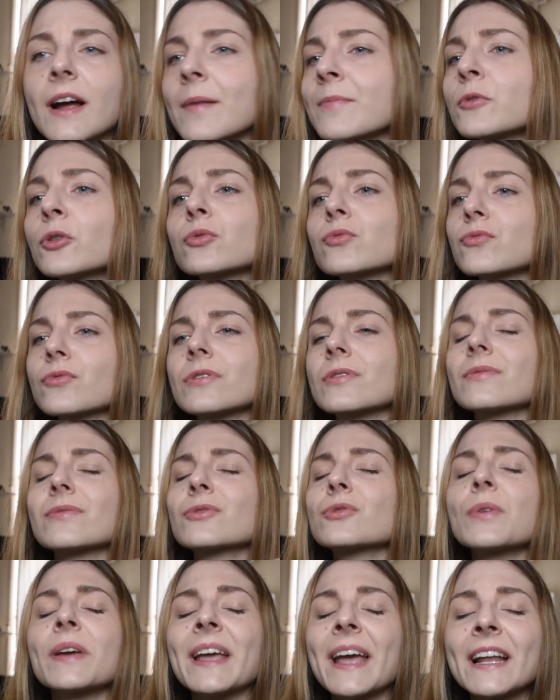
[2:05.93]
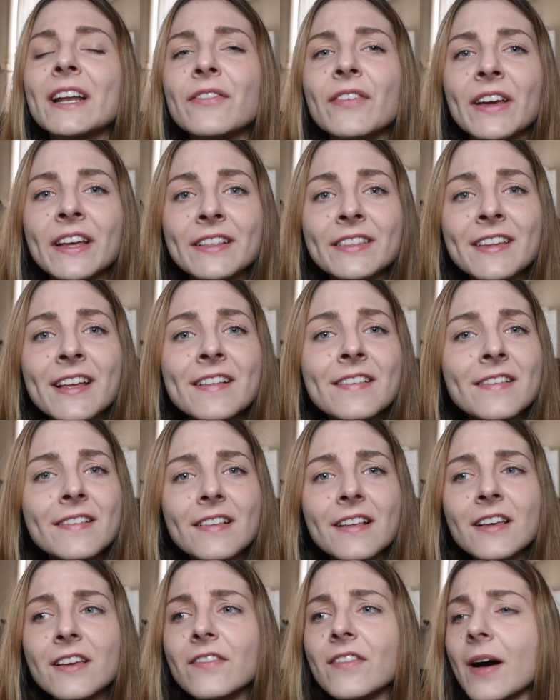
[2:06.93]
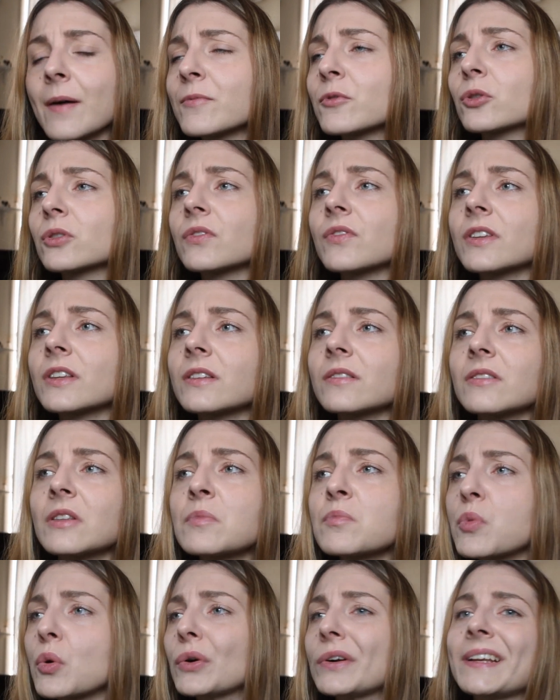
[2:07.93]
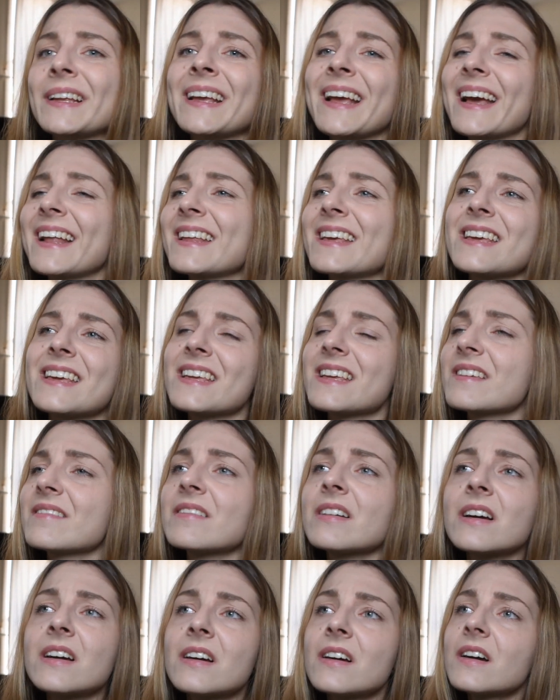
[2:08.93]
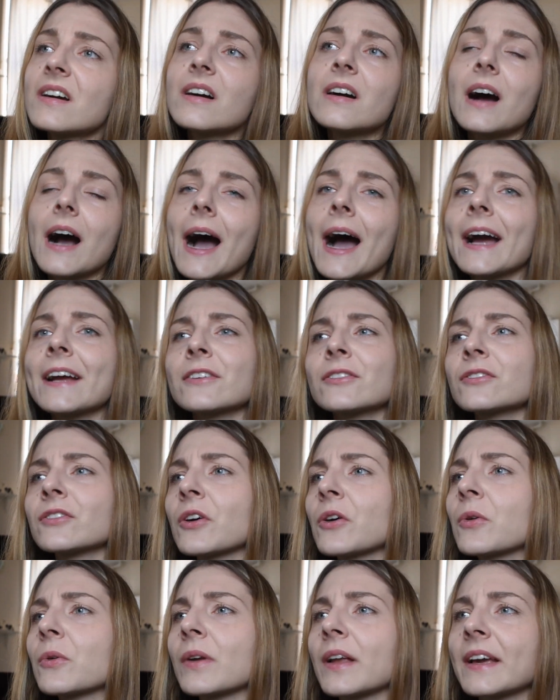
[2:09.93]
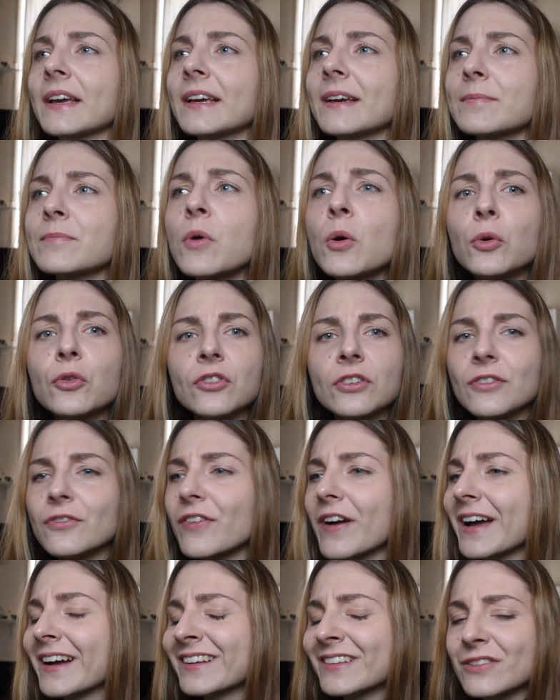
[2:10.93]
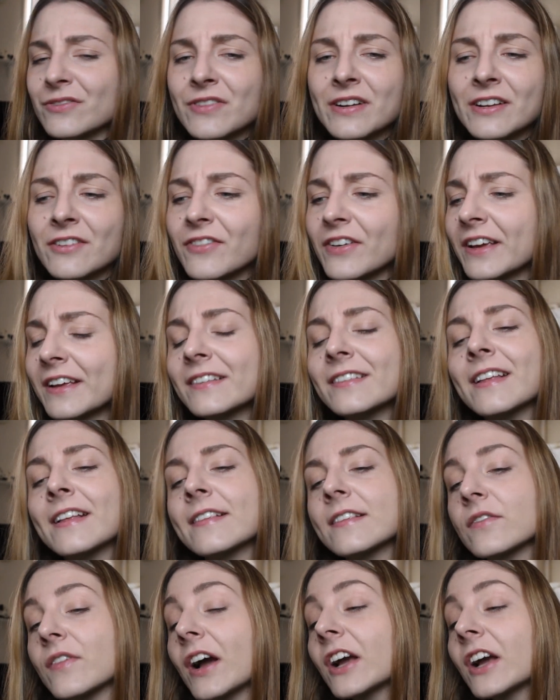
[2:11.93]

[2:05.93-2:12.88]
I'm not doing anything intensive. I'm not even importing any, I don't know, like motion effects or anything intensive.